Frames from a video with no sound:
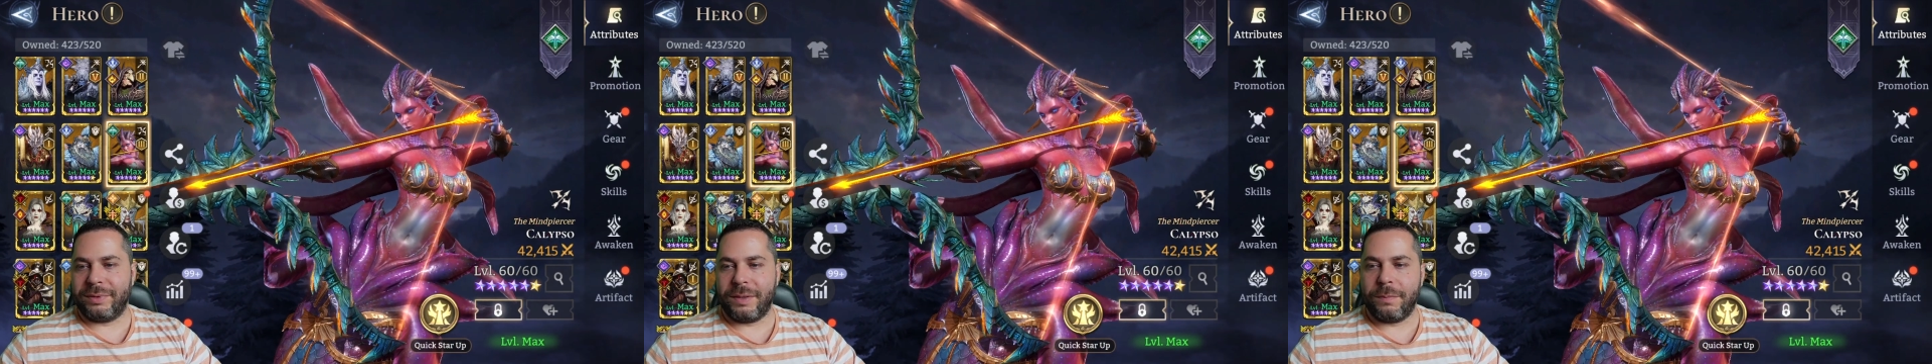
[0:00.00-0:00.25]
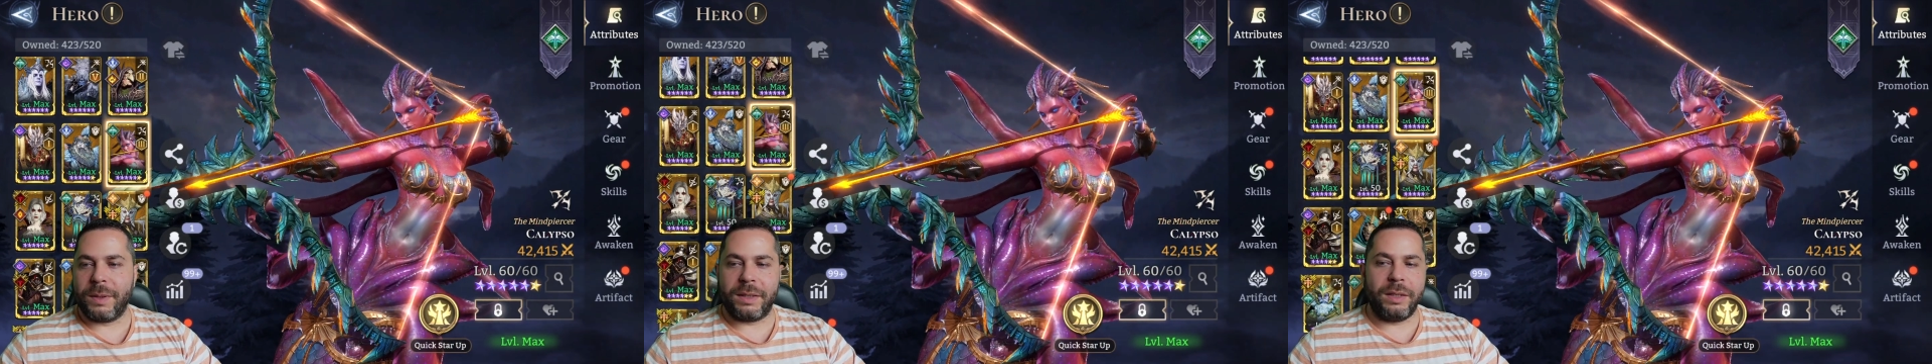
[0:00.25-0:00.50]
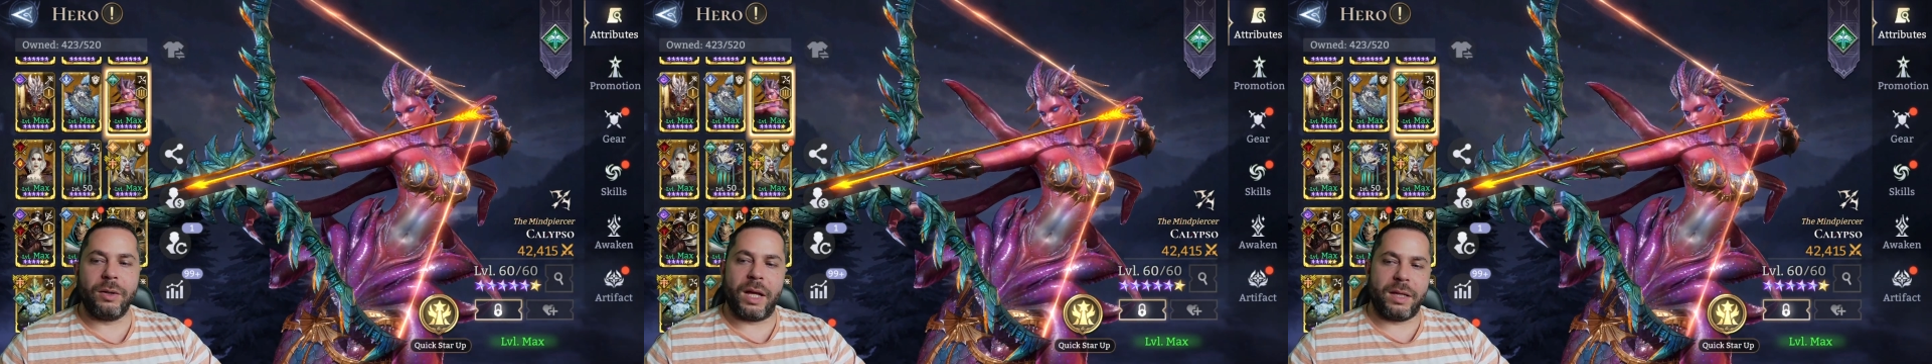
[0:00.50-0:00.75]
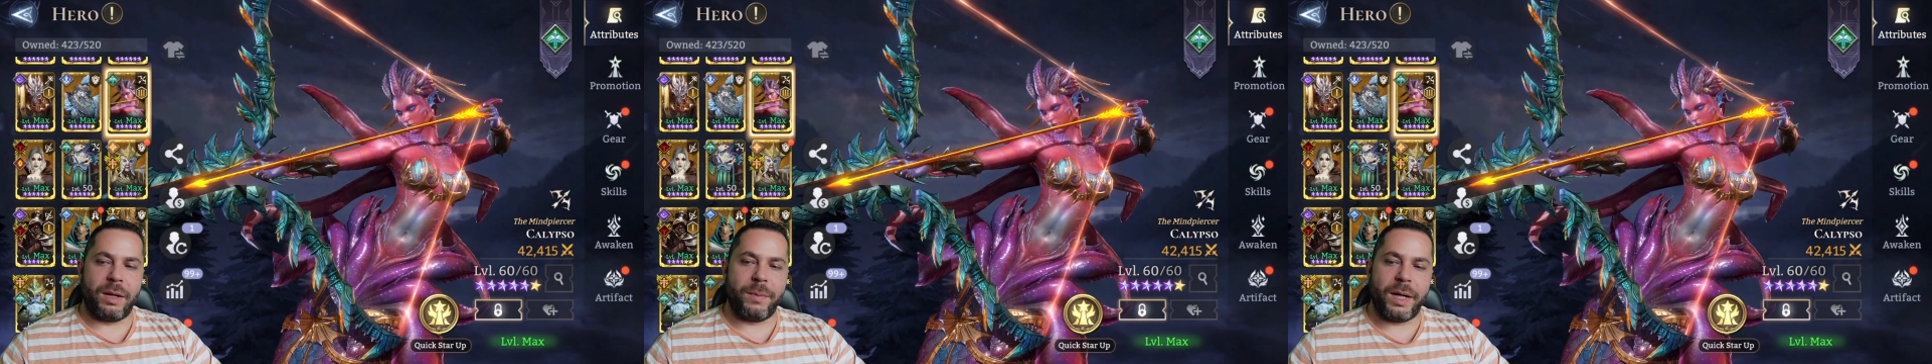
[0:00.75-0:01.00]
but you get
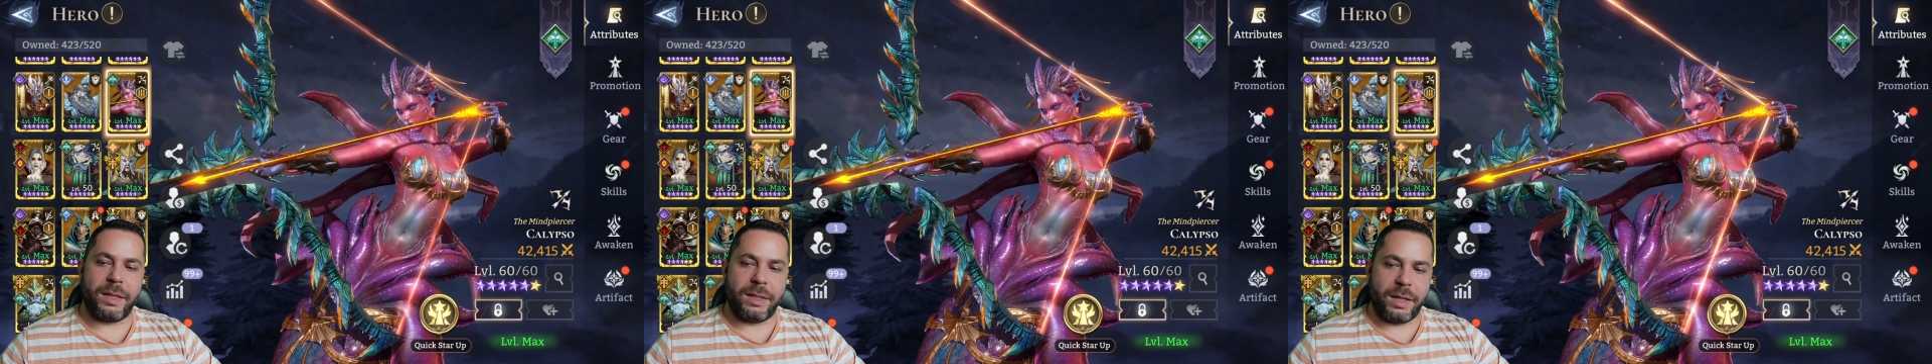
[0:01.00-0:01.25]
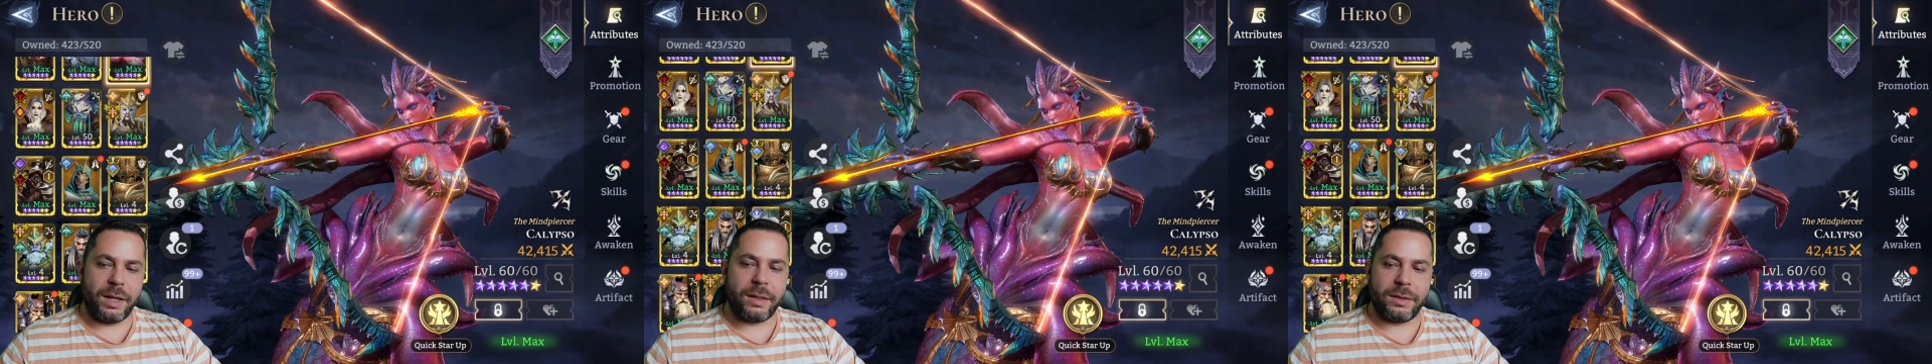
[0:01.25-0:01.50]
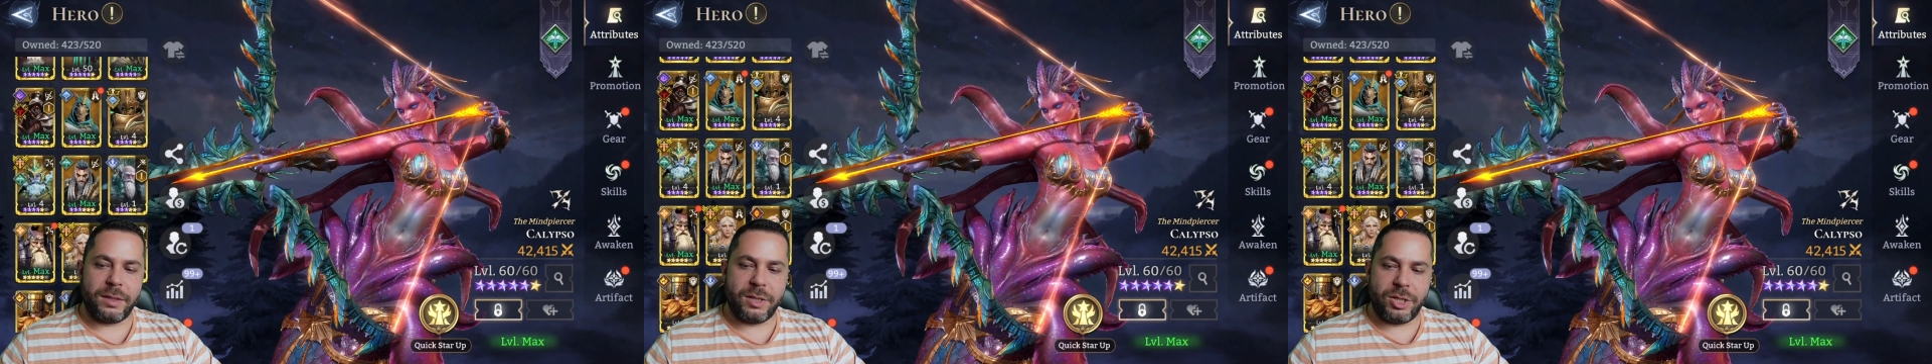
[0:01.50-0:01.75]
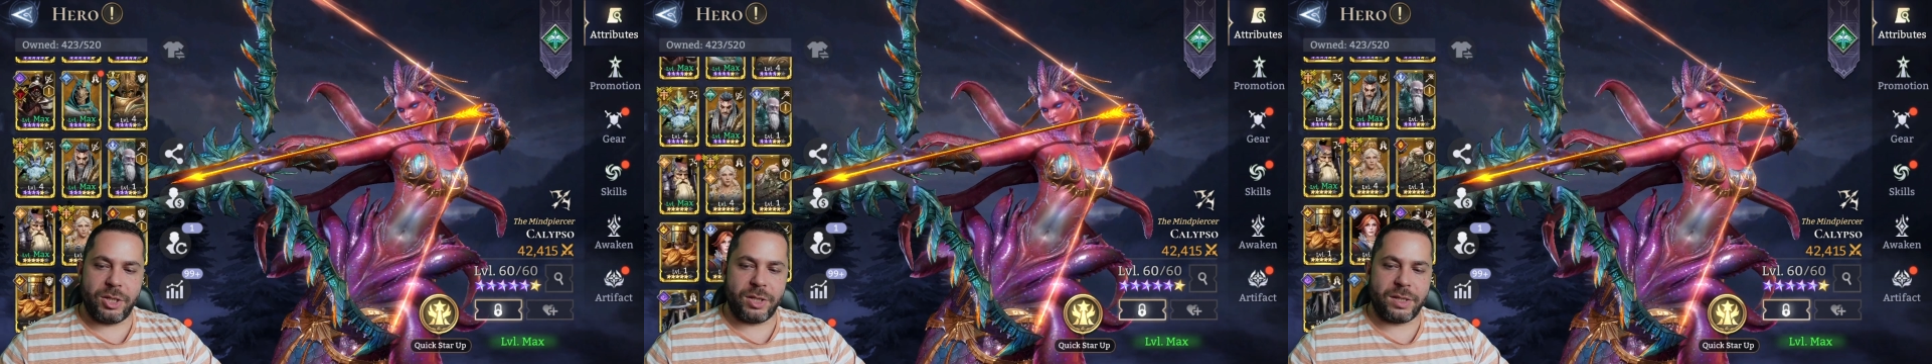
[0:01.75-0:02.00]
them idea. It
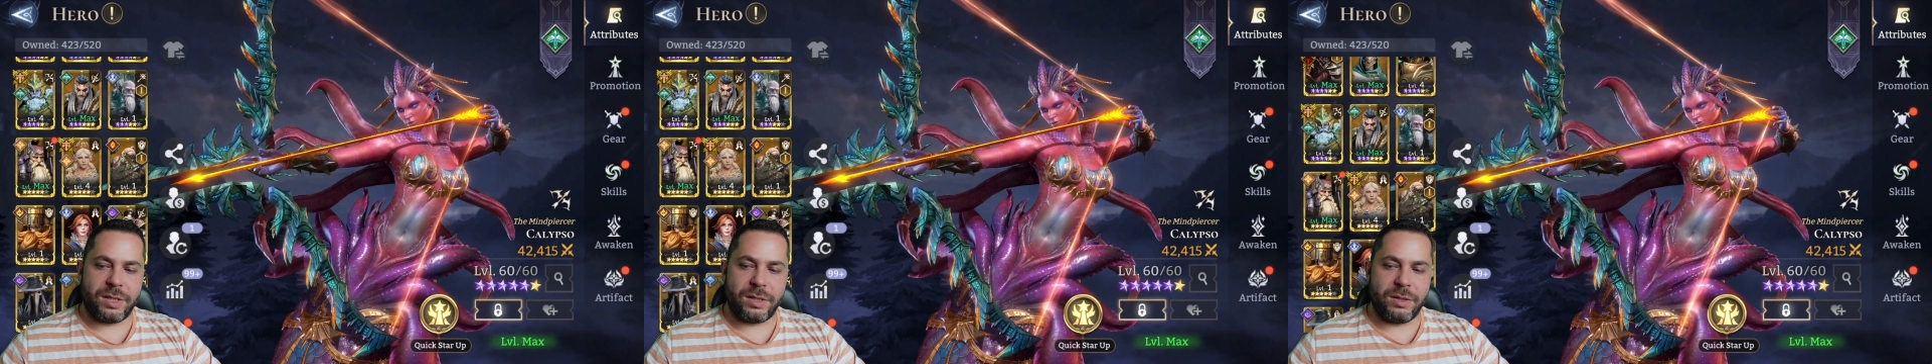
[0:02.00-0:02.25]
just